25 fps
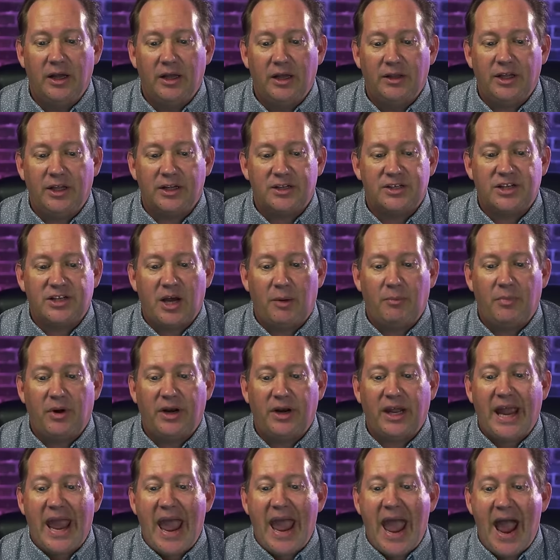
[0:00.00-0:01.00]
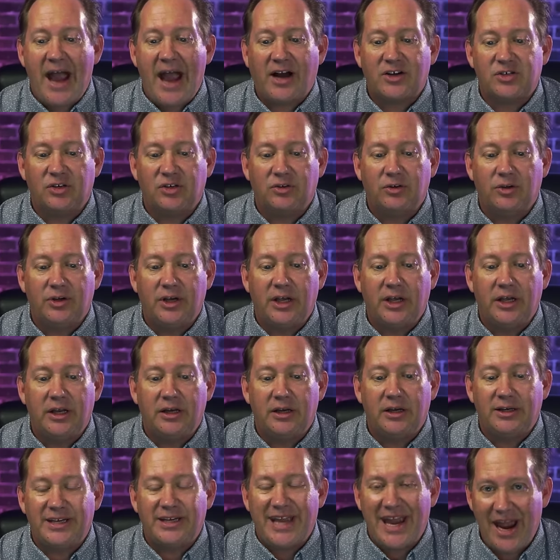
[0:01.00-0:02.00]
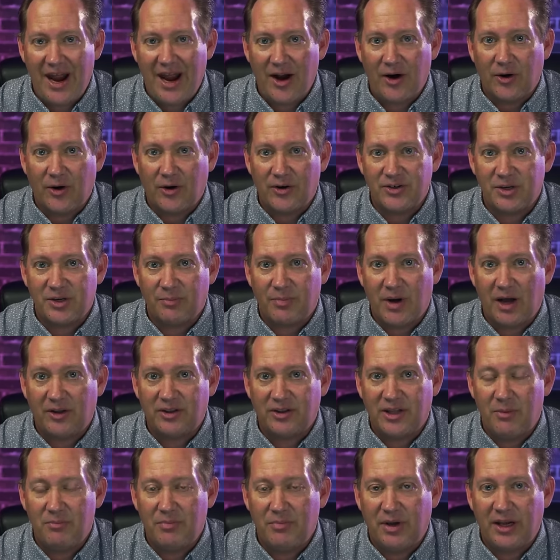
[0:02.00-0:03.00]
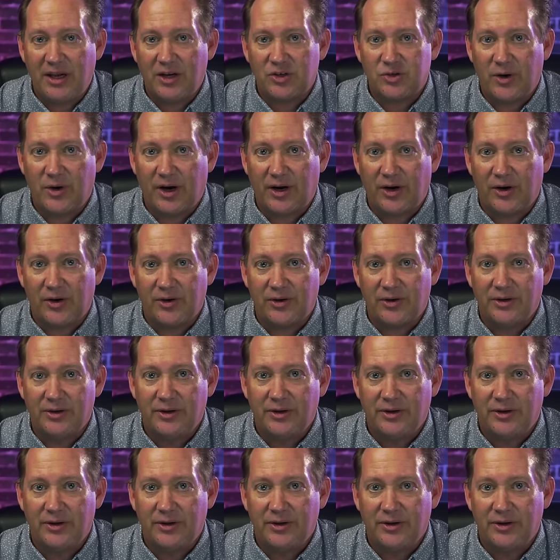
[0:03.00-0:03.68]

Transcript: that somebody actually cares about them being triggered.